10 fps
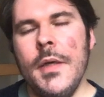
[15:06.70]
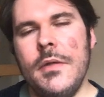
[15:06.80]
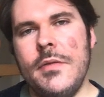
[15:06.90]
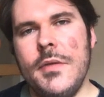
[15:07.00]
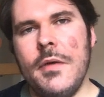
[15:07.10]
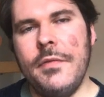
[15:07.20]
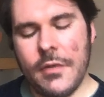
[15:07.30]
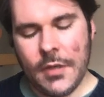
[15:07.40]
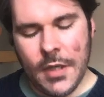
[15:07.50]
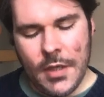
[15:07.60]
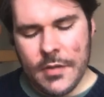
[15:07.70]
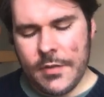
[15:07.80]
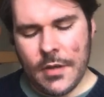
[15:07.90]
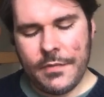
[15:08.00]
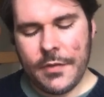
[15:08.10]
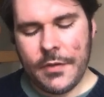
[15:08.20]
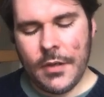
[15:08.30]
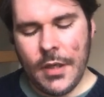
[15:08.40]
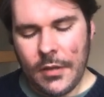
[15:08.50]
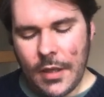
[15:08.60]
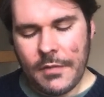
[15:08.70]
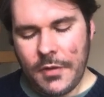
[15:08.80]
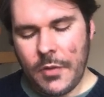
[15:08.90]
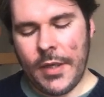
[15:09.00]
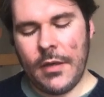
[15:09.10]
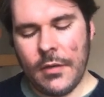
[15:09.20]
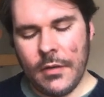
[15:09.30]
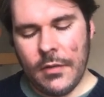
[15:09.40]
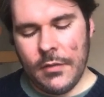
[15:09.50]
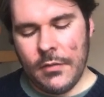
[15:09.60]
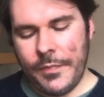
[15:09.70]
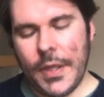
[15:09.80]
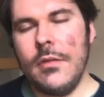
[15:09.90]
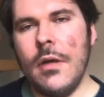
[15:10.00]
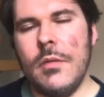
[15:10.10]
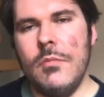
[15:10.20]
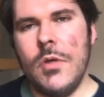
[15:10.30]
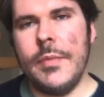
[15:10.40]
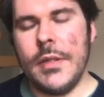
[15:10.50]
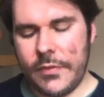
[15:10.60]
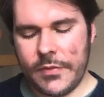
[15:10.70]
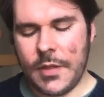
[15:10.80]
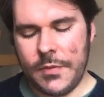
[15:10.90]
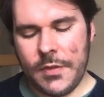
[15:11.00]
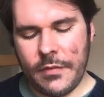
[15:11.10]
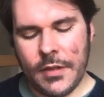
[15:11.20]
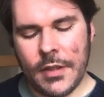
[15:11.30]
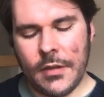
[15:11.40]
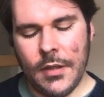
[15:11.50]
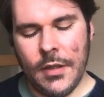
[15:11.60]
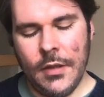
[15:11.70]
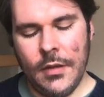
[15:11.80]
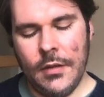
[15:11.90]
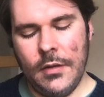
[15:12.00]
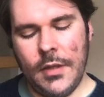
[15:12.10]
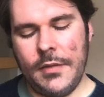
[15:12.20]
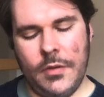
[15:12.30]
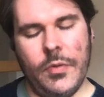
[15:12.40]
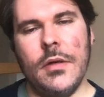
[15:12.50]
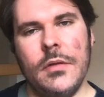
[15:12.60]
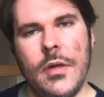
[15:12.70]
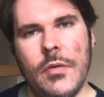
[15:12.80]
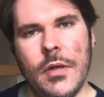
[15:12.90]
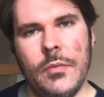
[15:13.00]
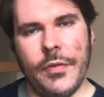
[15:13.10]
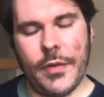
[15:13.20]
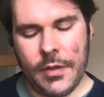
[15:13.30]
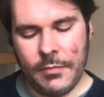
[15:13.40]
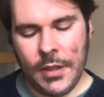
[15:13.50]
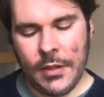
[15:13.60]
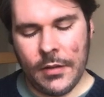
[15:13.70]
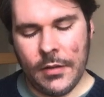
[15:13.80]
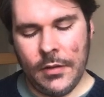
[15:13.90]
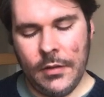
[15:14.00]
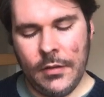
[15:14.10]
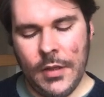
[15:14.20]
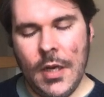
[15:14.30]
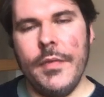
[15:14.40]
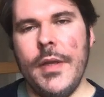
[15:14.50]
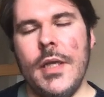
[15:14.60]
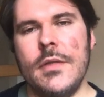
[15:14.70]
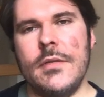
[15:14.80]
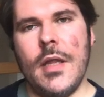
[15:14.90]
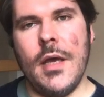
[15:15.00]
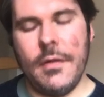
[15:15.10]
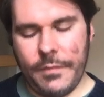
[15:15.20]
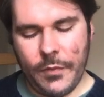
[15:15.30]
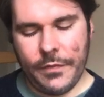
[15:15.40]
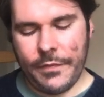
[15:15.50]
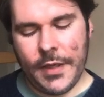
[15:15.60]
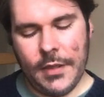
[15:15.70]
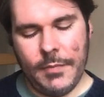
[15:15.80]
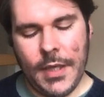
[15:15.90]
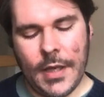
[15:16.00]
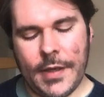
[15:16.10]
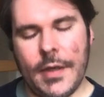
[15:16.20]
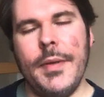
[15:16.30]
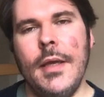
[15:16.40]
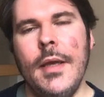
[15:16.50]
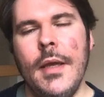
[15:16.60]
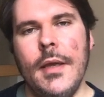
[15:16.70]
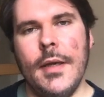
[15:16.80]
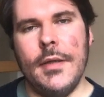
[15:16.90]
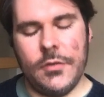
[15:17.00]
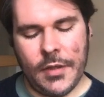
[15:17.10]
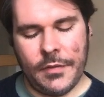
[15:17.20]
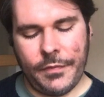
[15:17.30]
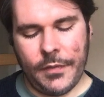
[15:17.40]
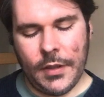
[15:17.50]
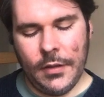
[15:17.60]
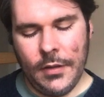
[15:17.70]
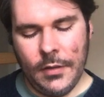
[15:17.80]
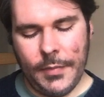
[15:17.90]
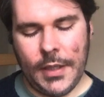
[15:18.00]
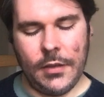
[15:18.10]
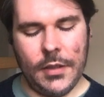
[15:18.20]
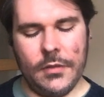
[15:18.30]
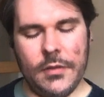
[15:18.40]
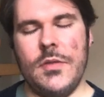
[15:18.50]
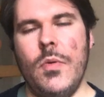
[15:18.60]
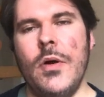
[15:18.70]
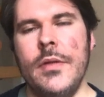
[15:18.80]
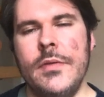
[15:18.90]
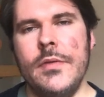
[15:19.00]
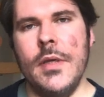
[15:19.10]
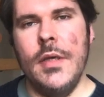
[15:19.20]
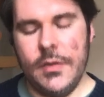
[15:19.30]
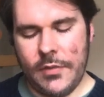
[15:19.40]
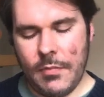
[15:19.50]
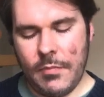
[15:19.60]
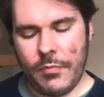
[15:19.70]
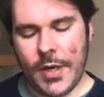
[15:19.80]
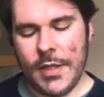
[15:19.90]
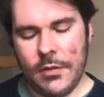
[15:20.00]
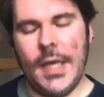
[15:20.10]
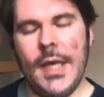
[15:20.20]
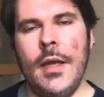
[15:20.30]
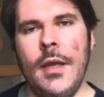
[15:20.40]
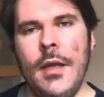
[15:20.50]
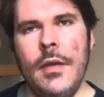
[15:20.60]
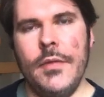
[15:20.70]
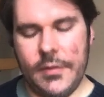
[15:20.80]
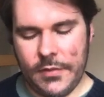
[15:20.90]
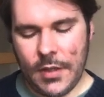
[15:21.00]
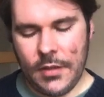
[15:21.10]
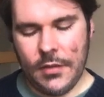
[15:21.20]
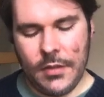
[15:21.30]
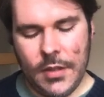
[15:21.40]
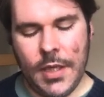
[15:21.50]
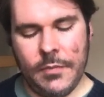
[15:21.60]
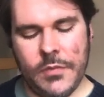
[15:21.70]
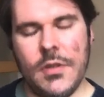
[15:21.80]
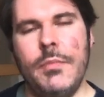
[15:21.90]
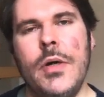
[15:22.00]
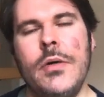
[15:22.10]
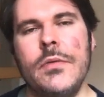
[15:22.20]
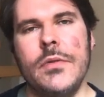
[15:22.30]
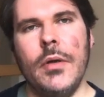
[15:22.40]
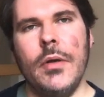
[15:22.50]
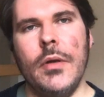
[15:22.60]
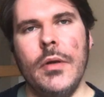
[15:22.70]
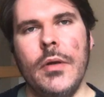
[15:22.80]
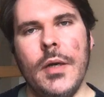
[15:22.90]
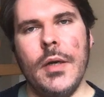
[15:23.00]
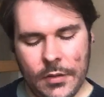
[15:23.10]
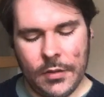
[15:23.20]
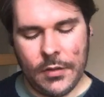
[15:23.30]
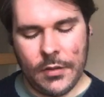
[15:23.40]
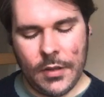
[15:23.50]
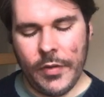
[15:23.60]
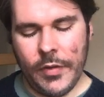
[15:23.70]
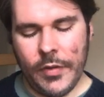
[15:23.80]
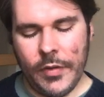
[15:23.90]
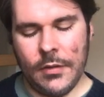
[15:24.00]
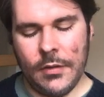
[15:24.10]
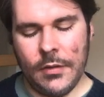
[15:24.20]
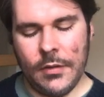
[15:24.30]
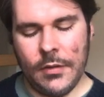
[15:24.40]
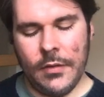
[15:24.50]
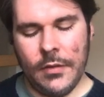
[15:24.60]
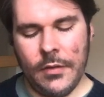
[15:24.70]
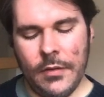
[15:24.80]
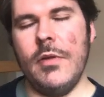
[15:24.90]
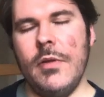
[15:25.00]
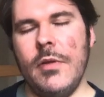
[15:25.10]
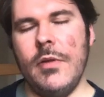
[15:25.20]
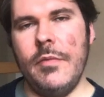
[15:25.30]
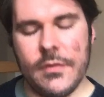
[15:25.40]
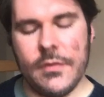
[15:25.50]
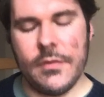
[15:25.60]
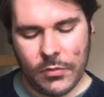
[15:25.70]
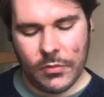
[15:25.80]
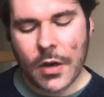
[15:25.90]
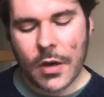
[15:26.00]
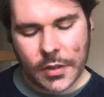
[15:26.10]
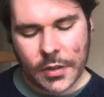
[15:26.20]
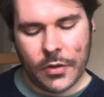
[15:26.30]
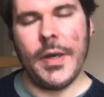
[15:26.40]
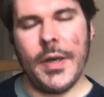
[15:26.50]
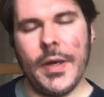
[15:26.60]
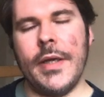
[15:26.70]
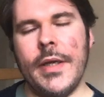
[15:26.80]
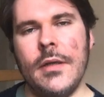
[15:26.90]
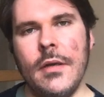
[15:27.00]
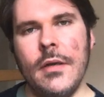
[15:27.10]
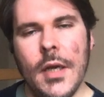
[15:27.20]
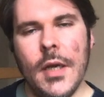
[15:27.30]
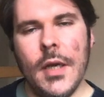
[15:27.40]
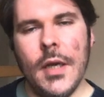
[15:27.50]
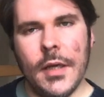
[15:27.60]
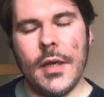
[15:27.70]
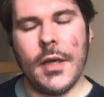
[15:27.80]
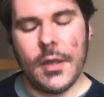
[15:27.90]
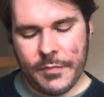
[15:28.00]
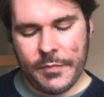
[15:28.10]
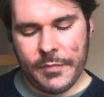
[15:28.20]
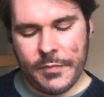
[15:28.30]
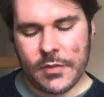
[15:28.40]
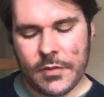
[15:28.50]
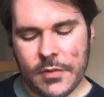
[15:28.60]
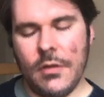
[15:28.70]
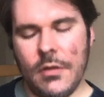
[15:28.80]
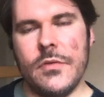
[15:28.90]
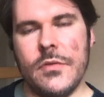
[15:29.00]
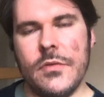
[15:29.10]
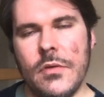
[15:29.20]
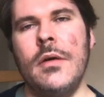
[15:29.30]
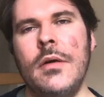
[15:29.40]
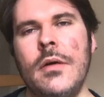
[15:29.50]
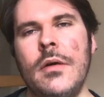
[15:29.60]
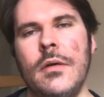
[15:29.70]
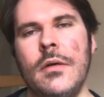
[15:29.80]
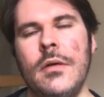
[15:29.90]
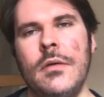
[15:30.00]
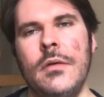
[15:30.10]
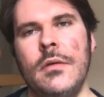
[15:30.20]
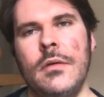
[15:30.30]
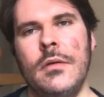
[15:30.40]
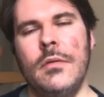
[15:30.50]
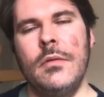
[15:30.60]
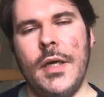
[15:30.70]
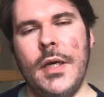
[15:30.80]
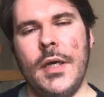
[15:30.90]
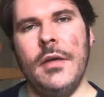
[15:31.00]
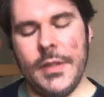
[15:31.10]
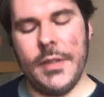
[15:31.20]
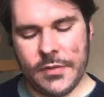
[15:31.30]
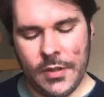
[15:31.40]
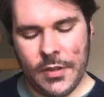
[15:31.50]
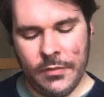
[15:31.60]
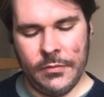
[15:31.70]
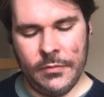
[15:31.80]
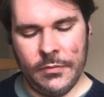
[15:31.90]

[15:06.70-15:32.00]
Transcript: To suffer, suffer everywhere, and not a moment stop to think let the world go on without me. The next life will find me happy and adrift, peddling the swans. Some bright day, the sun names the boats, one by one, in the marina. This will have been so long ago by then, and I will have missed you for so long. Will I have missed you?